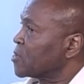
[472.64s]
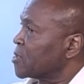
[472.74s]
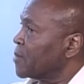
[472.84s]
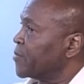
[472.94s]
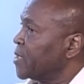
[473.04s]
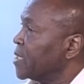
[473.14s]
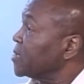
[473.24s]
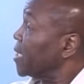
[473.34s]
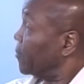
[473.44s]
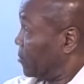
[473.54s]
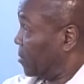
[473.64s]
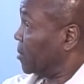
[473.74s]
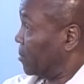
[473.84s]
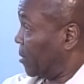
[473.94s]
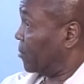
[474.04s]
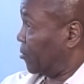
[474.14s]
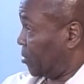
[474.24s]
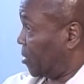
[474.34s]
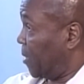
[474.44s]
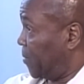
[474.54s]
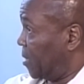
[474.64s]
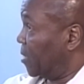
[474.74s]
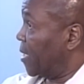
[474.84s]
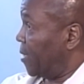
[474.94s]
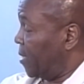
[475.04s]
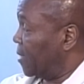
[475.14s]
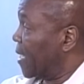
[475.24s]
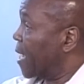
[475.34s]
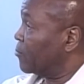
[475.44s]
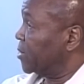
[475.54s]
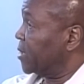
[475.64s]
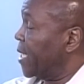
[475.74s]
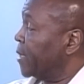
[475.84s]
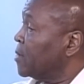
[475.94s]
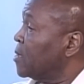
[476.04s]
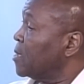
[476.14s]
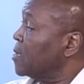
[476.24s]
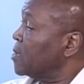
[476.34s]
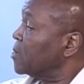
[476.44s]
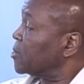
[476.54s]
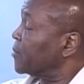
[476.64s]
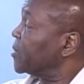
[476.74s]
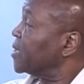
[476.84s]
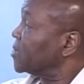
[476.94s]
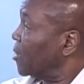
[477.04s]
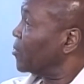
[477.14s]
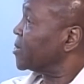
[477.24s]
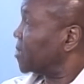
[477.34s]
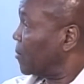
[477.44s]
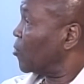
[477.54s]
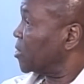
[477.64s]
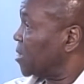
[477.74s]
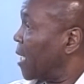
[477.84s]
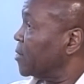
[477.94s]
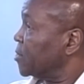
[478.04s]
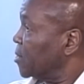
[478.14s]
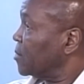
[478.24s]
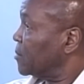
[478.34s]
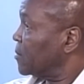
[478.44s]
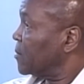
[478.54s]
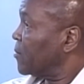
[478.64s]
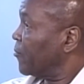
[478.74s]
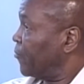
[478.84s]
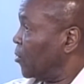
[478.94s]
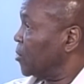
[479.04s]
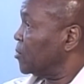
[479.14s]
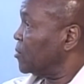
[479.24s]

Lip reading: things that, keeping in line with that, some things that were somewhat challenging for you,